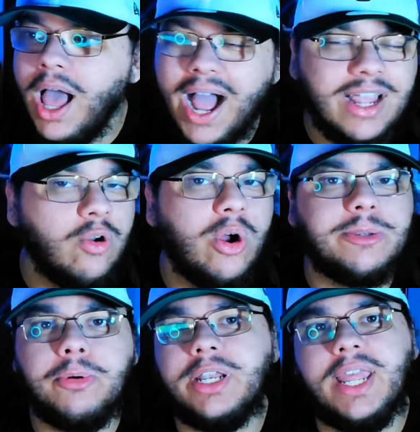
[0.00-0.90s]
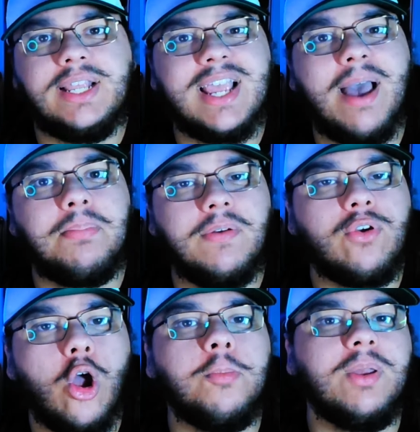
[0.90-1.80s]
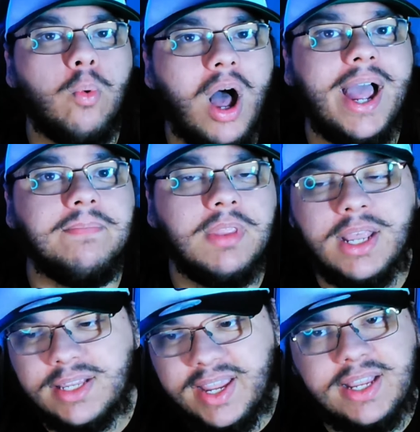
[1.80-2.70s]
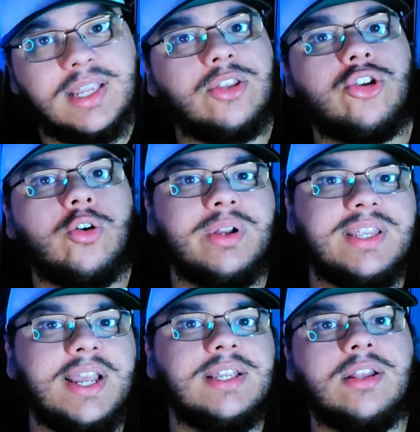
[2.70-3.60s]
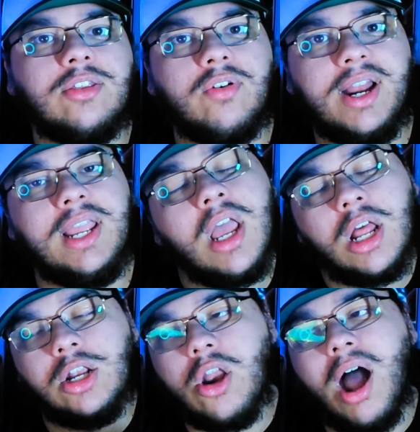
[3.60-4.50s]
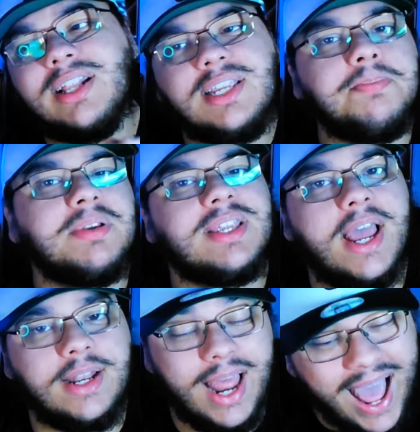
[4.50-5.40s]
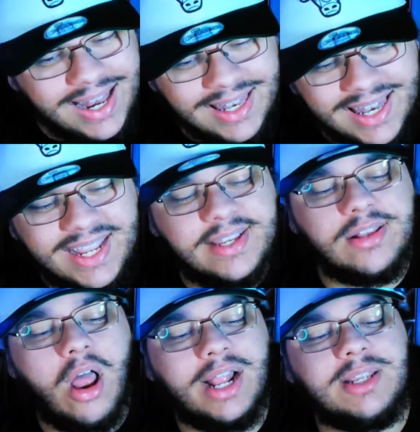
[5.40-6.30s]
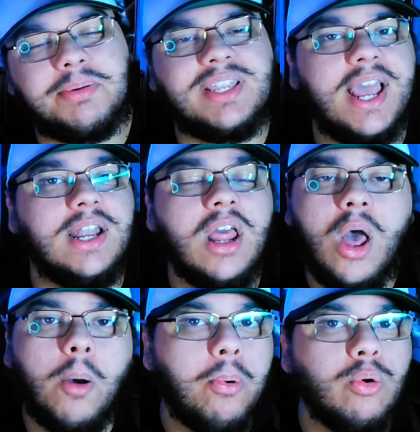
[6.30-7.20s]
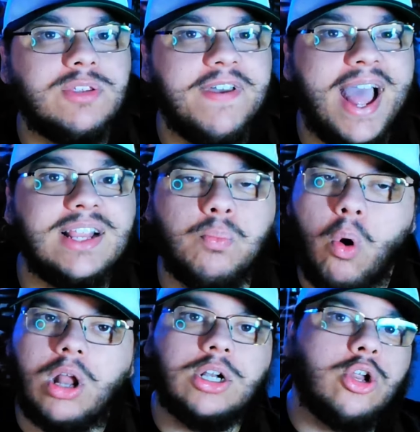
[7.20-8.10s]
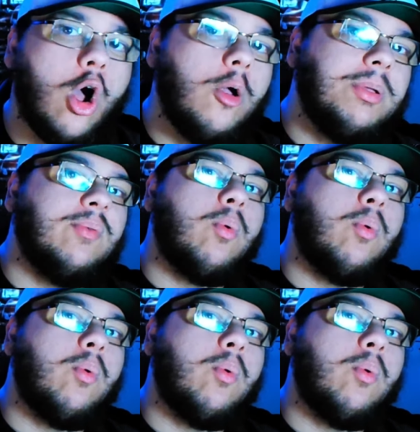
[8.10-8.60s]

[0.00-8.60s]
I can always bring the example of Coby White. Season 2 and Season 3, 90%, at least 90% of Bulls fans wanted Coby